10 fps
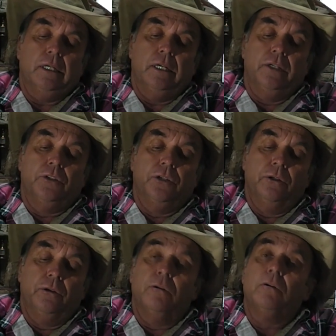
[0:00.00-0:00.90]

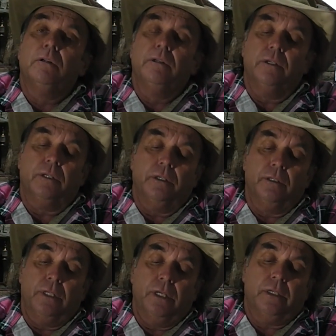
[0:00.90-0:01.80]
until you
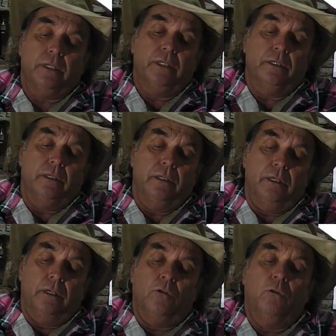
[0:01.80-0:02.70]
can get
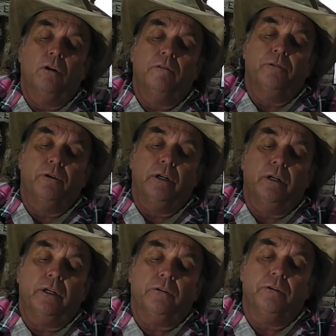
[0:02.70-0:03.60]
a qualified
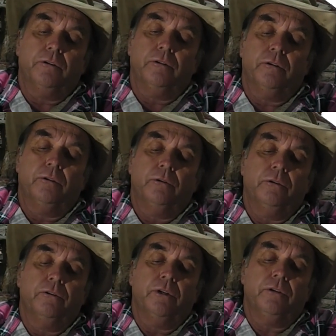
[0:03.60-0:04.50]
electrician to
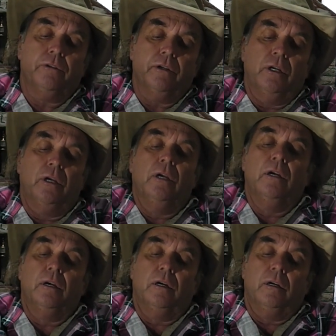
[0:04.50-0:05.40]
address it
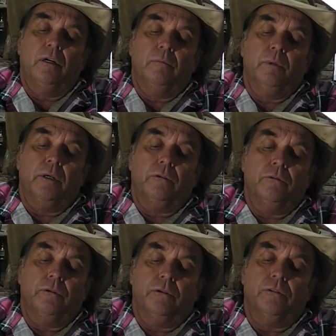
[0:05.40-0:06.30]
and make
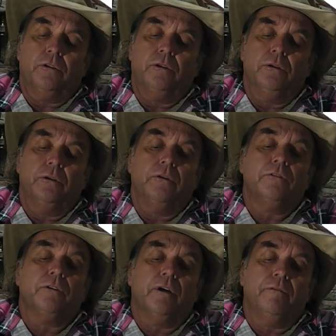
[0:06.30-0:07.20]
sure it's secure and
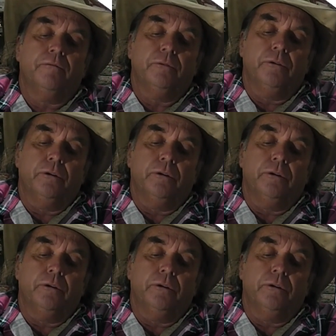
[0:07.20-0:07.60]
safe for